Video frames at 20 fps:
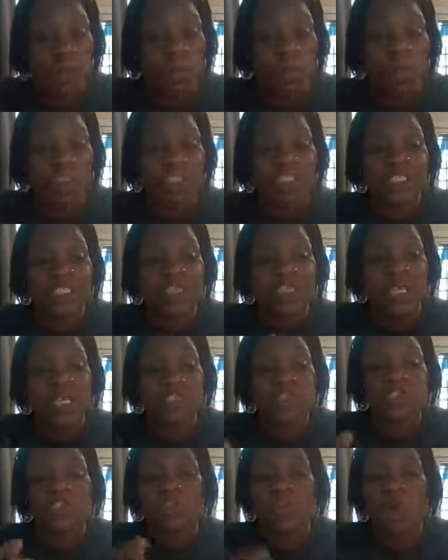I wanted to
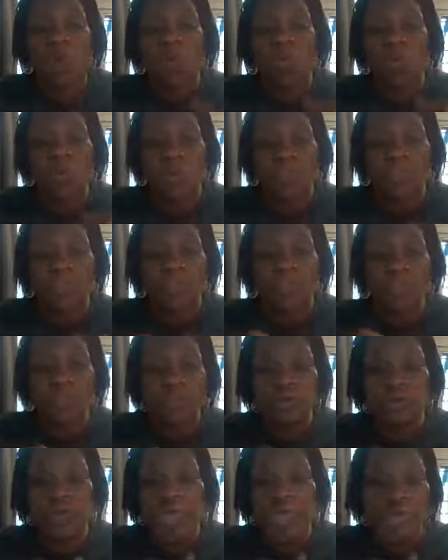let you know what the
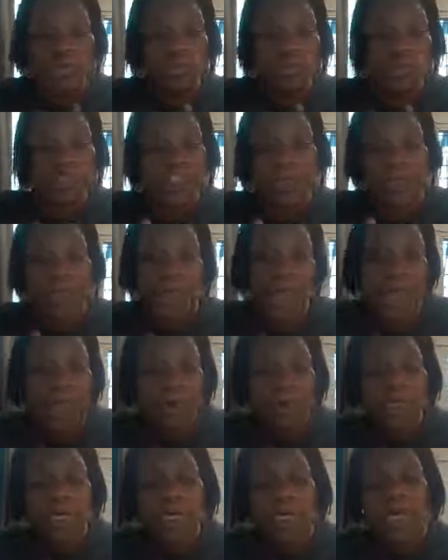new game was
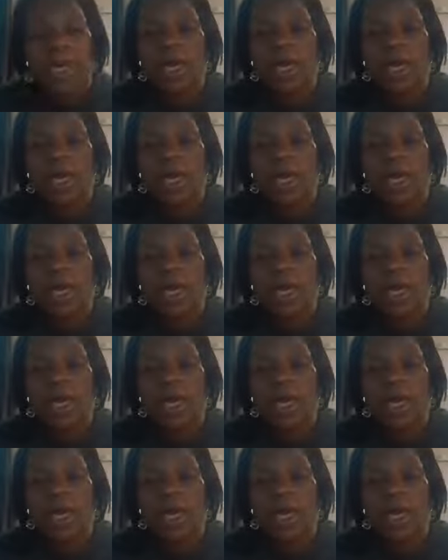about.